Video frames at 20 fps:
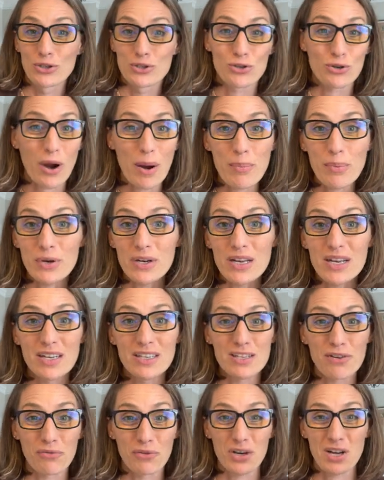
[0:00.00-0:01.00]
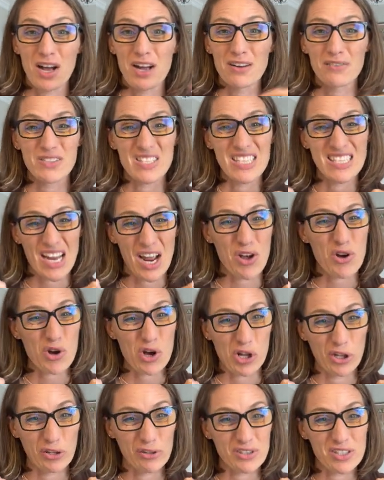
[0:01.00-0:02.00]
Try putting a different kind of style
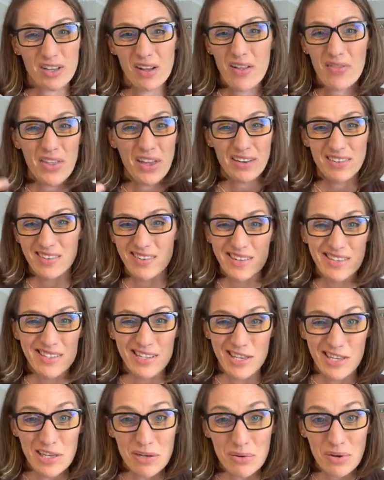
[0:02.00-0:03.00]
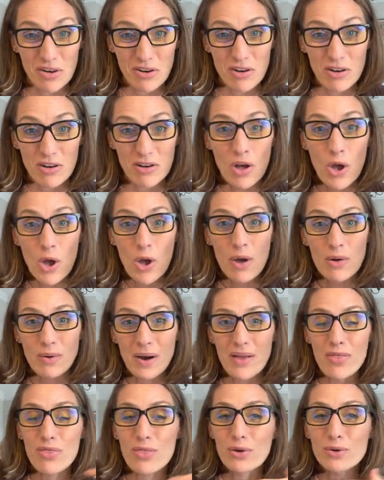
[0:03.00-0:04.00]
clothes on that isn't you at all,
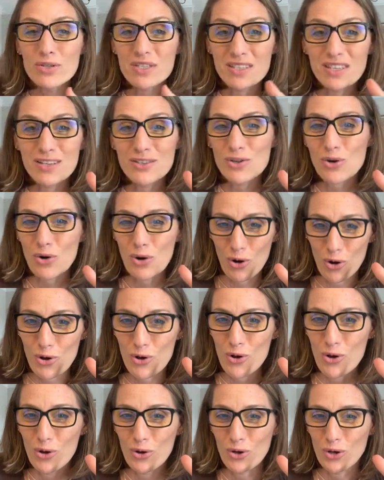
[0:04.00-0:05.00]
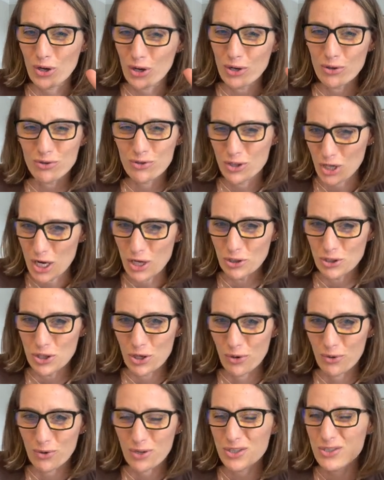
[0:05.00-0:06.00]
right? Those things are all going to change
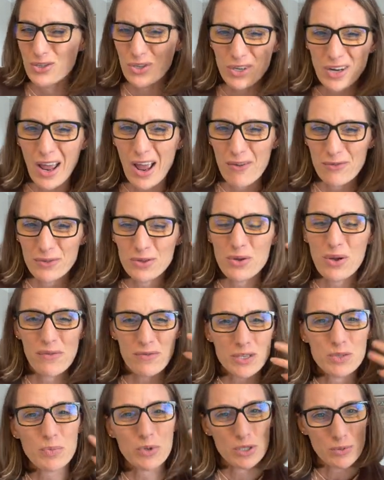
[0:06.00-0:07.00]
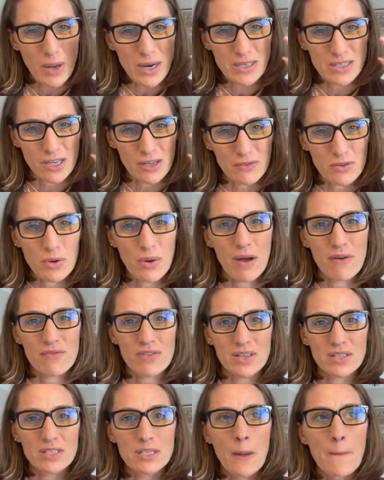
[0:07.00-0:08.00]
you because you're going to have you have this perspective, you have
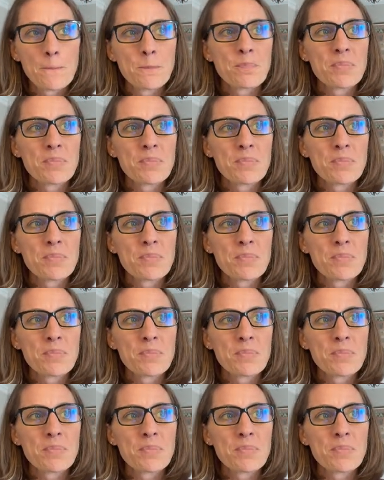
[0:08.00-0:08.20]
this